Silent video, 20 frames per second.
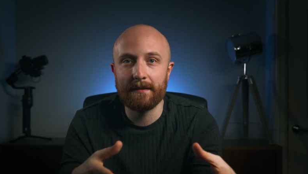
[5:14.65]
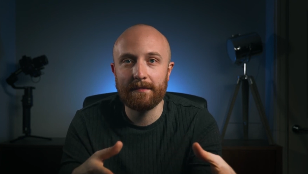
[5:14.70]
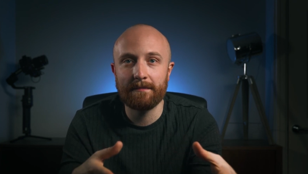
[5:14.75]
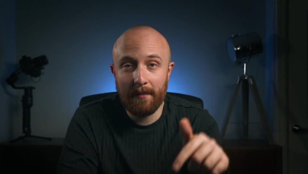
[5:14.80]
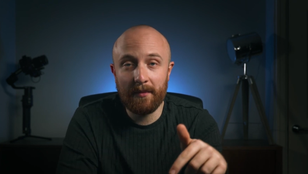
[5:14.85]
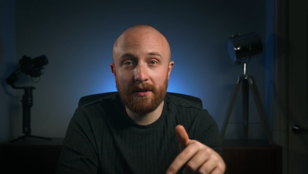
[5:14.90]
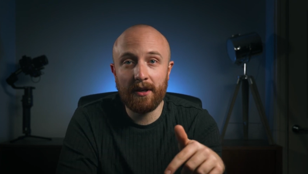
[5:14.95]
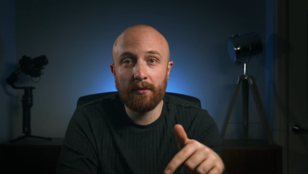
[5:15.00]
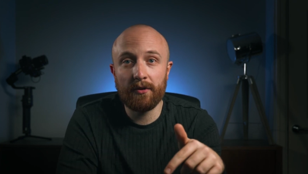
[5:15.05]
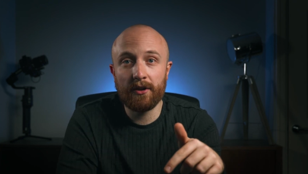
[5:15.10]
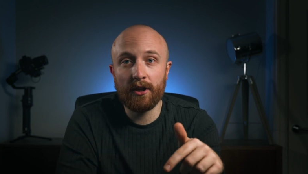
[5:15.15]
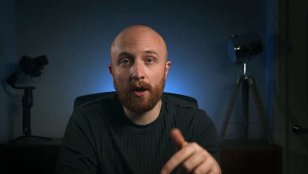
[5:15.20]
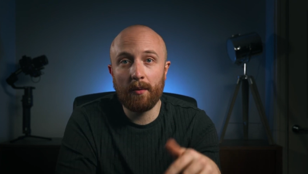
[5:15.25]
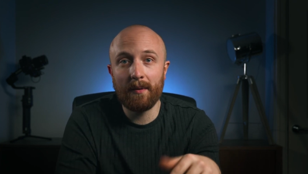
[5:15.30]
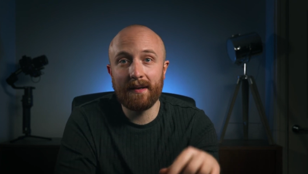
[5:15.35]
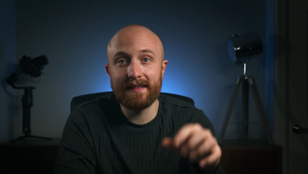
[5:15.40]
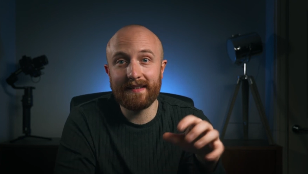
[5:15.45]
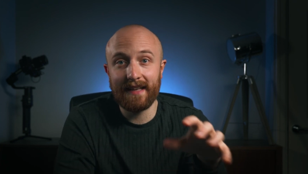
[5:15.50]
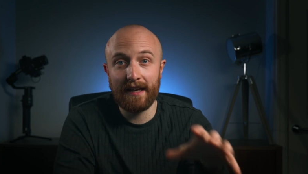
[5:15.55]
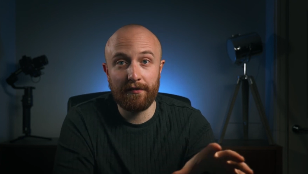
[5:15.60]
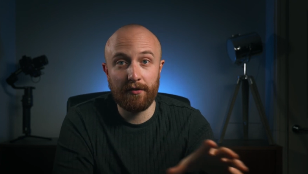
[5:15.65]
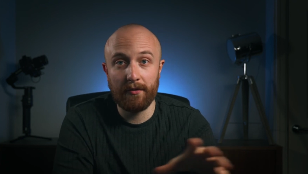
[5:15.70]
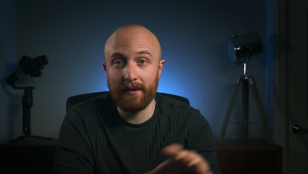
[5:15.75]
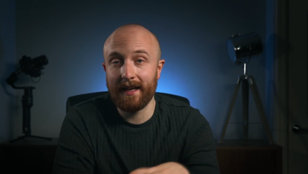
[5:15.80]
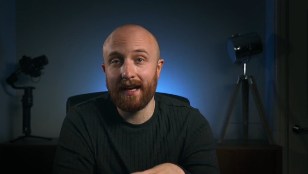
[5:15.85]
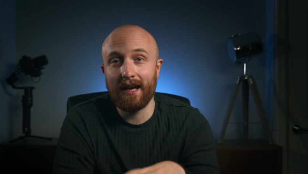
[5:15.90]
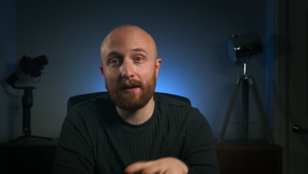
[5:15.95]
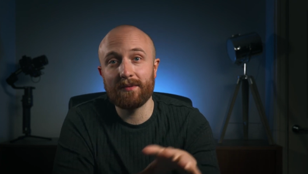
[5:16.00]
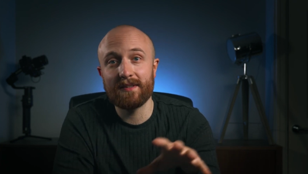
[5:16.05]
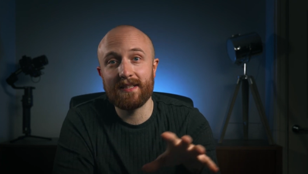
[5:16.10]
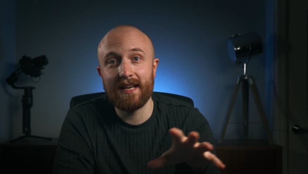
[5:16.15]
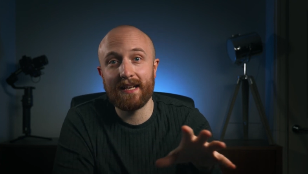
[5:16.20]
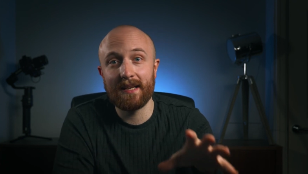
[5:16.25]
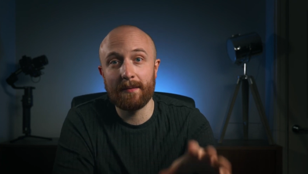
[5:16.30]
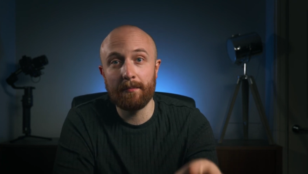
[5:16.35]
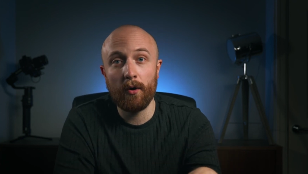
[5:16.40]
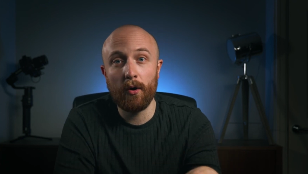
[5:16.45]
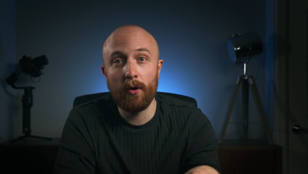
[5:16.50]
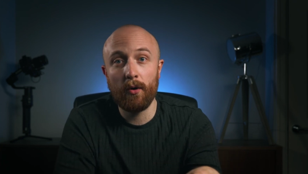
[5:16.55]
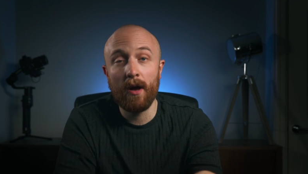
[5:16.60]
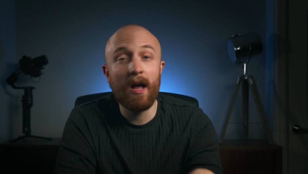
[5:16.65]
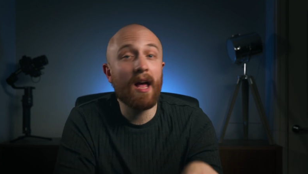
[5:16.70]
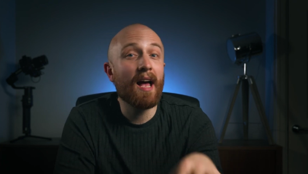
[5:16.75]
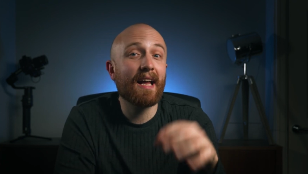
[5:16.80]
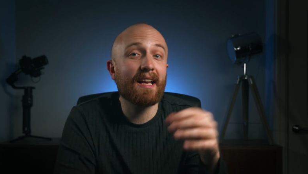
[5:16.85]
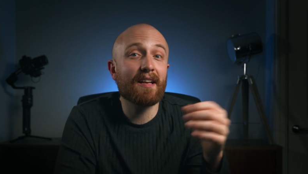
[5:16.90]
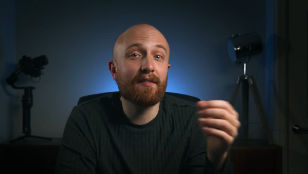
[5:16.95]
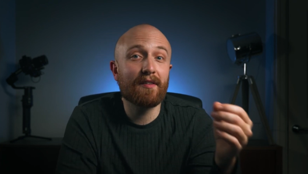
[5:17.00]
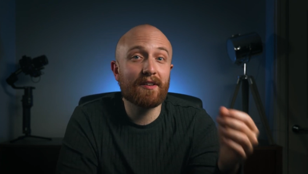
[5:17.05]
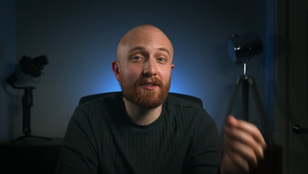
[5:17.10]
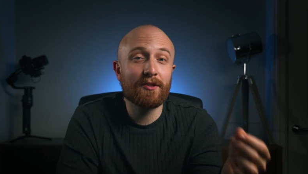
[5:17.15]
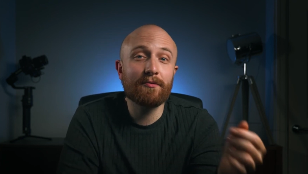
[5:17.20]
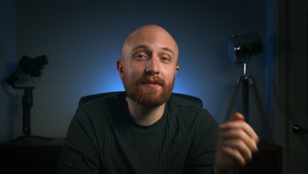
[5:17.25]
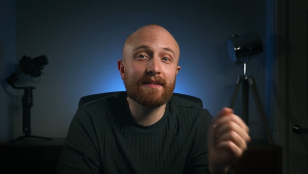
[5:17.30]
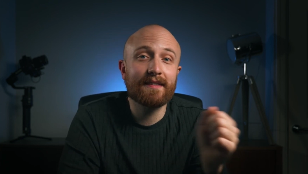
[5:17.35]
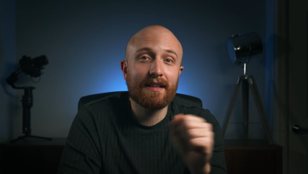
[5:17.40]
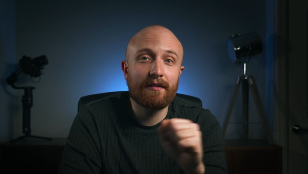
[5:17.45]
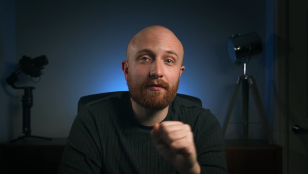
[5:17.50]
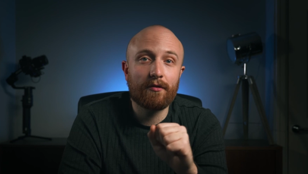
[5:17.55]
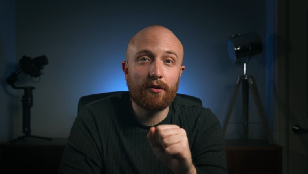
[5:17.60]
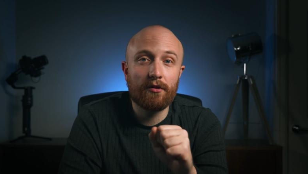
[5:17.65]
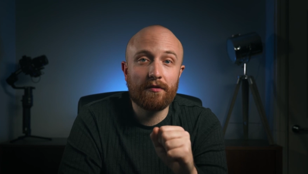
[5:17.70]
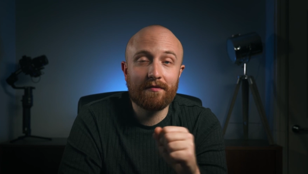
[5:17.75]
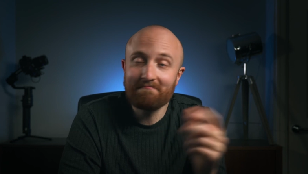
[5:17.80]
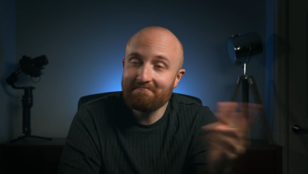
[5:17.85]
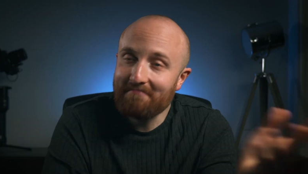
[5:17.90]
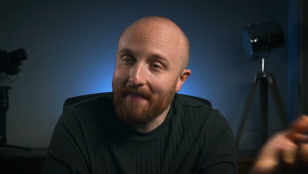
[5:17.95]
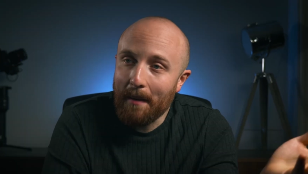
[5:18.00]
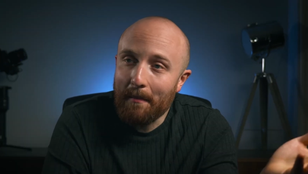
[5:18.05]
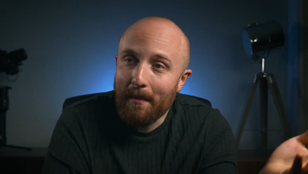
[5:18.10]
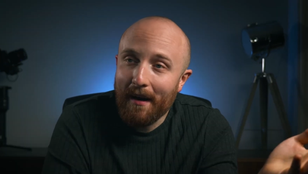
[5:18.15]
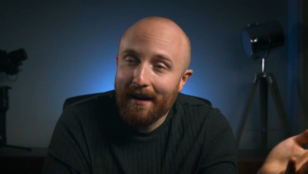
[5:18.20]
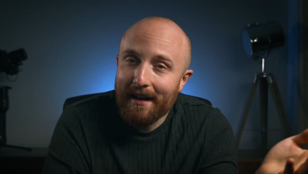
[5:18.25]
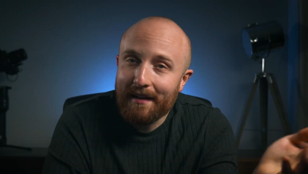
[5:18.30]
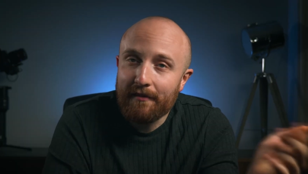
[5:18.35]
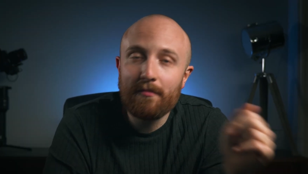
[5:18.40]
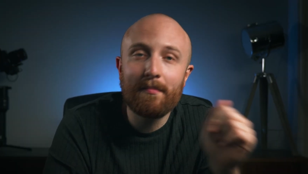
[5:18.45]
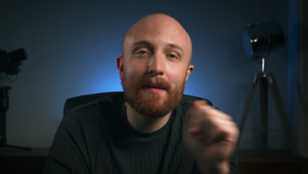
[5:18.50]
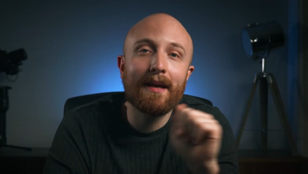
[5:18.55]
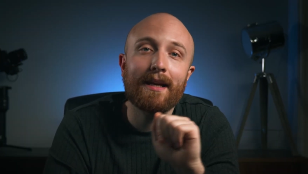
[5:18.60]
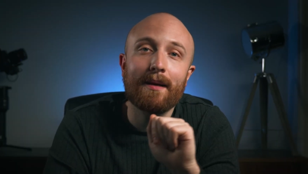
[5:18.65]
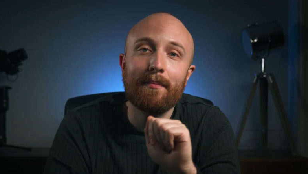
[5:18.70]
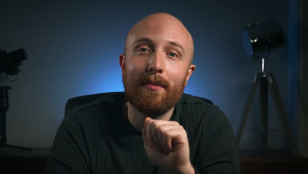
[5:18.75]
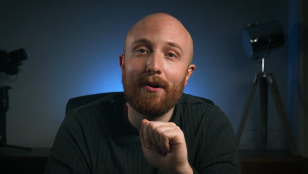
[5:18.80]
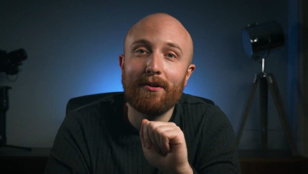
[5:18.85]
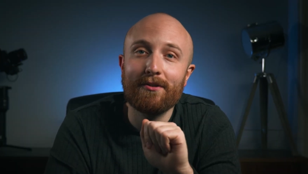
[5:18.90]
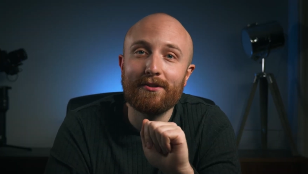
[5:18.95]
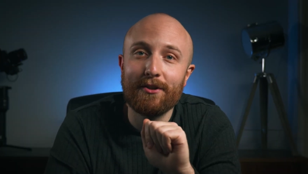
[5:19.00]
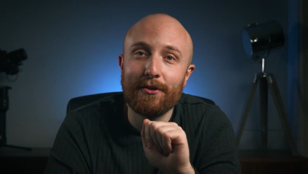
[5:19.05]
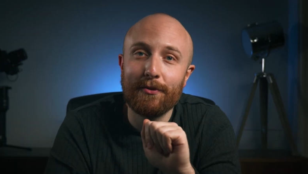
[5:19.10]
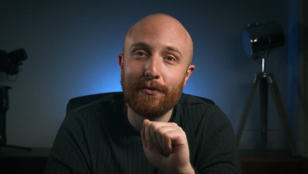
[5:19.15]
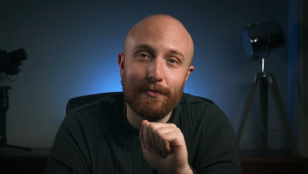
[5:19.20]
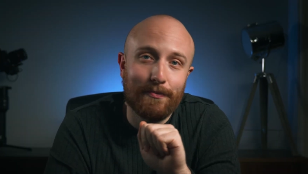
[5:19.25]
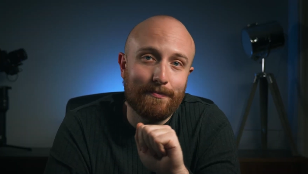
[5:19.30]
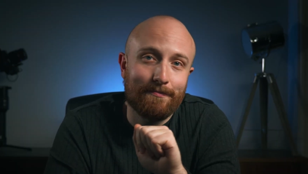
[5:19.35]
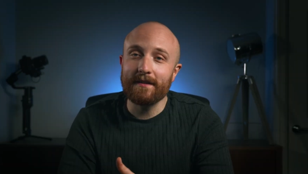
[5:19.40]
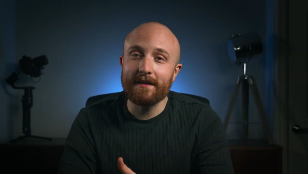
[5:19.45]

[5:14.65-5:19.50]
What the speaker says: Let me know in the comments if you encounter any more, and if I do receive enough, I might even make a part 2.